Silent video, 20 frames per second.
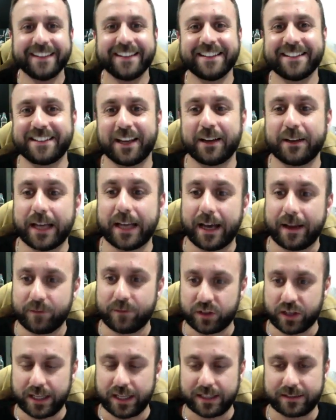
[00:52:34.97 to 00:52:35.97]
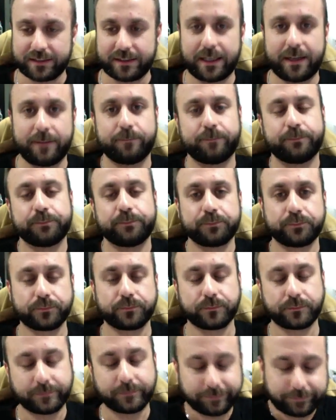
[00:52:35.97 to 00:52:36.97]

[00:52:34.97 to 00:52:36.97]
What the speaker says: So yeah, so that's that. Oh,